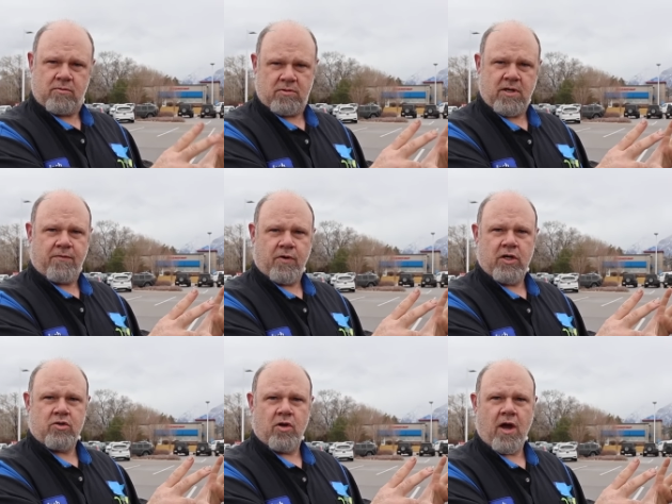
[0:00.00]

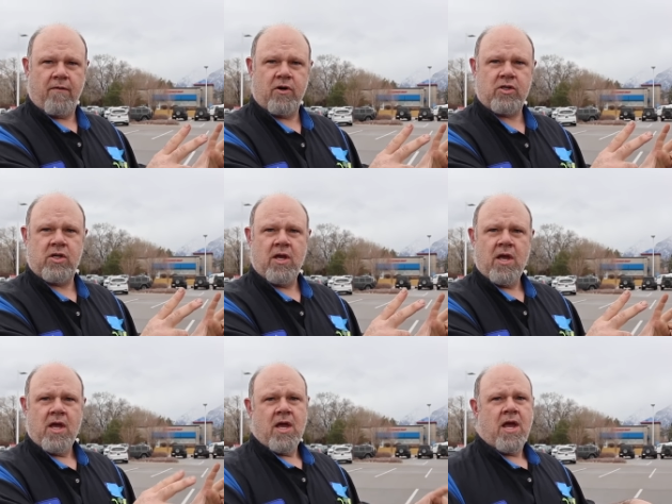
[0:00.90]
differential covers
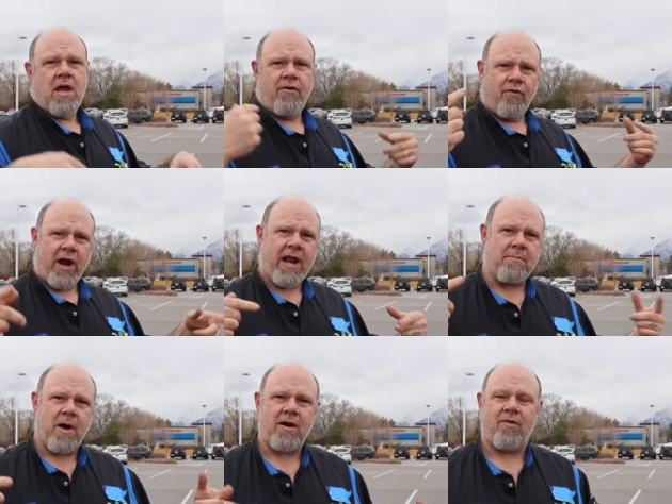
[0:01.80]
and ran
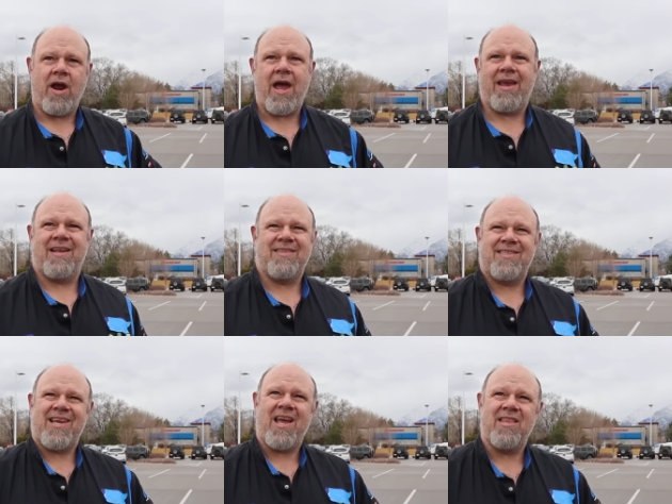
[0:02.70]
them on a rack and
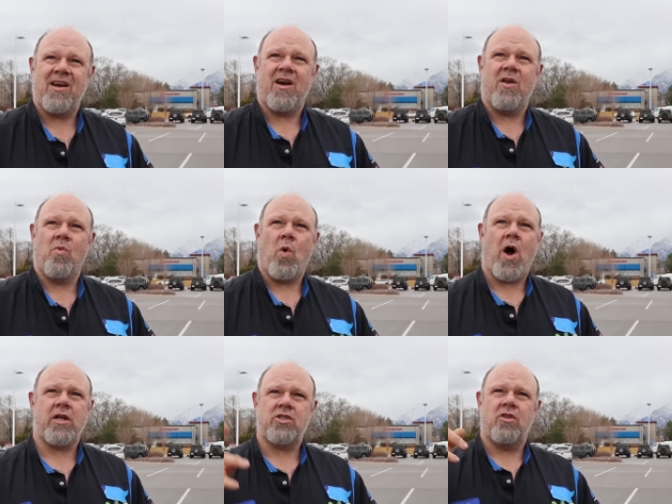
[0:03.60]
sat there and
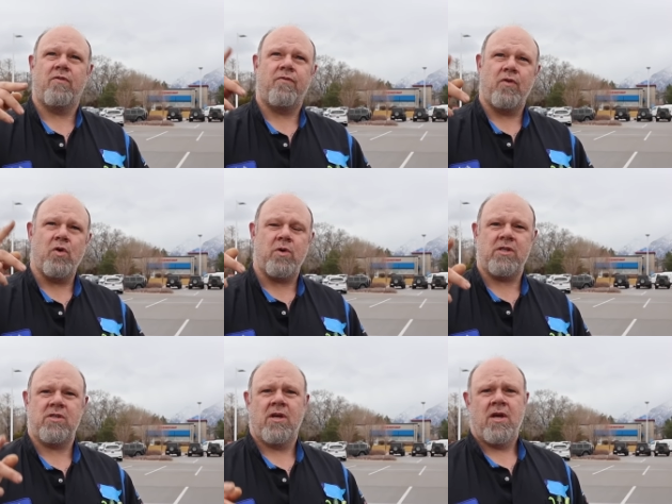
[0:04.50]
watched the fluids.